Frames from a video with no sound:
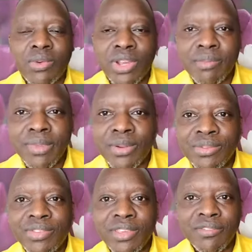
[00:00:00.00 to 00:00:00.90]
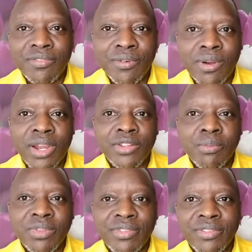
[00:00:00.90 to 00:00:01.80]
Our email is info
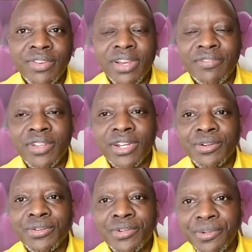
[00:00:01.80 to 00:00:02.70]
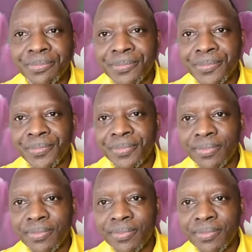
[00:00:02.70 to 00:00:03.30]
at humanstvafrica.com